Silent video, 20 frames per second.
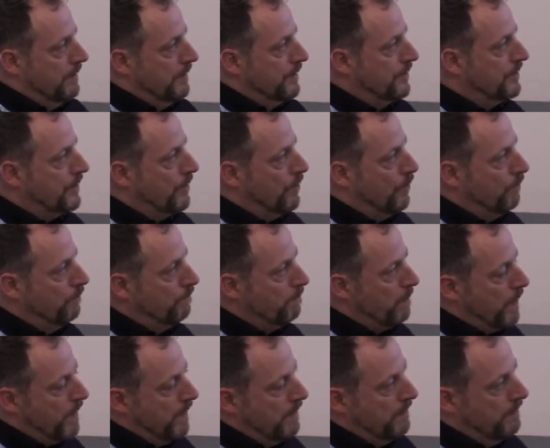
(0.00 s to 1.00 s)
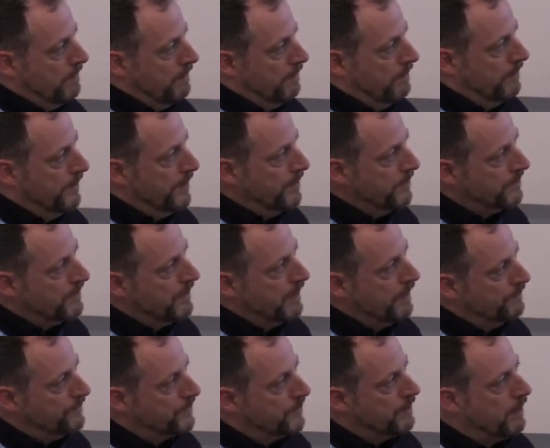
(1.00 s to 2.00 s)
So this
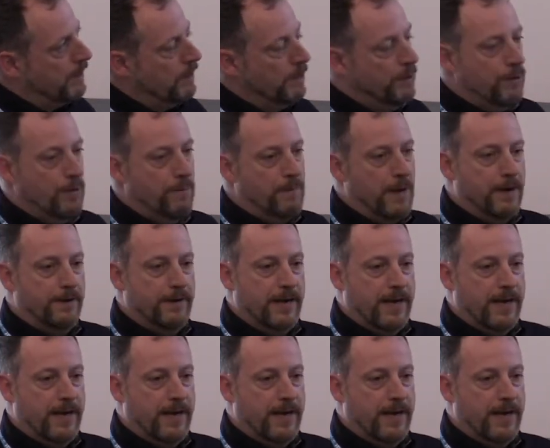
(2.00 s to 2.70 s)
gives a clue about